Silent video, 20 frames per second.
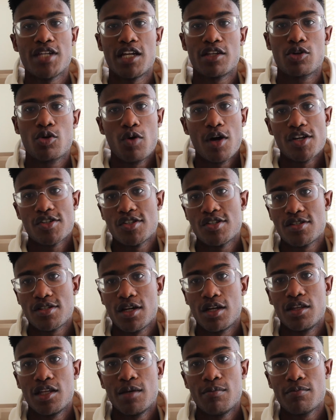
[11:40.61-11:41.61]
had questions
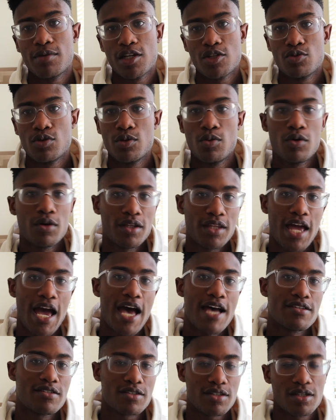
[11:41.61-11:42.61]
on them because we wanted to
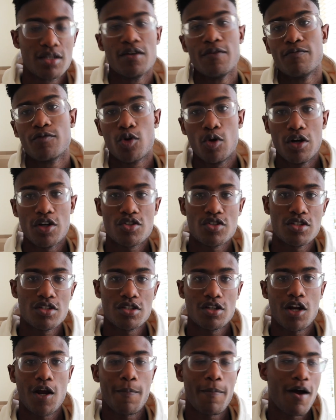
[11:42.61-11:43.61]
ask
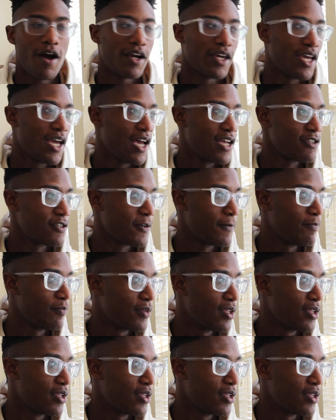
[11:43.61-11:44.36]
questions on our podcast.